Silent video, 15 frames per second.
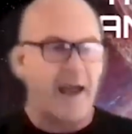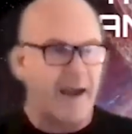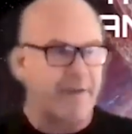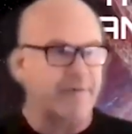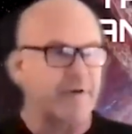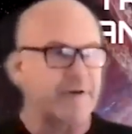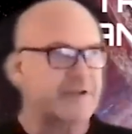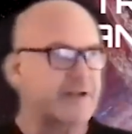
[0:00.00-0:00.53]

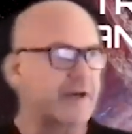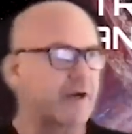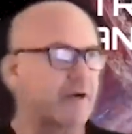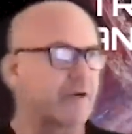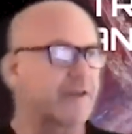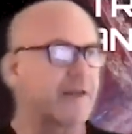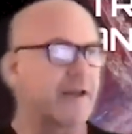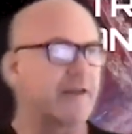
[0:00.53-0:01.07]
every
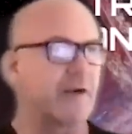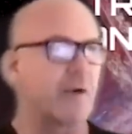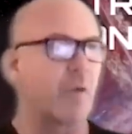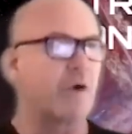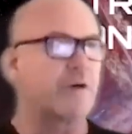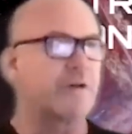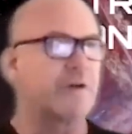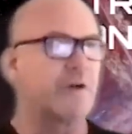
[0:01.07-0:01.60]
single thing that
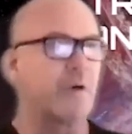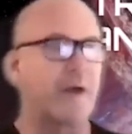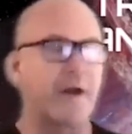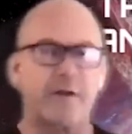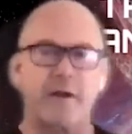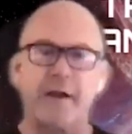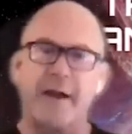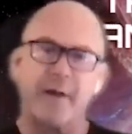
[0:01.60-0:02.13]
we're
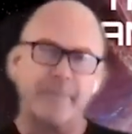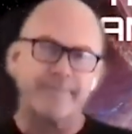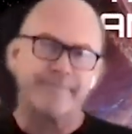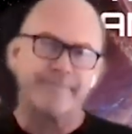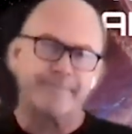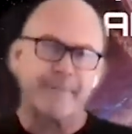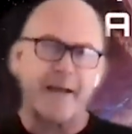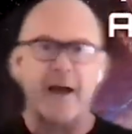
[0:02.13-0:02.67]
doing, they're like,
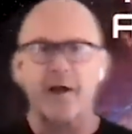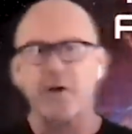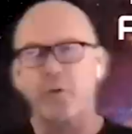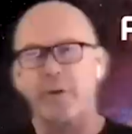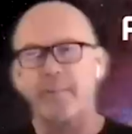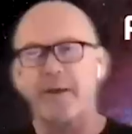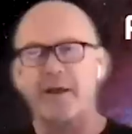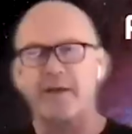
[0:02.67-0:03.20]
how can
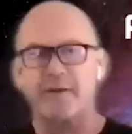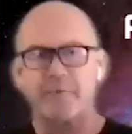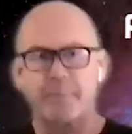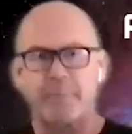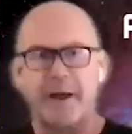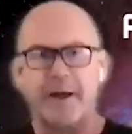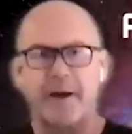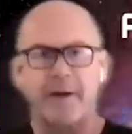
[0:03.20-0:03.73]
we make this
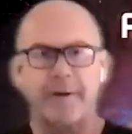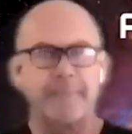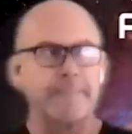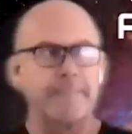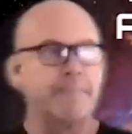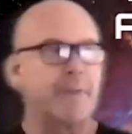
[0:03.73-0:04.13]
better?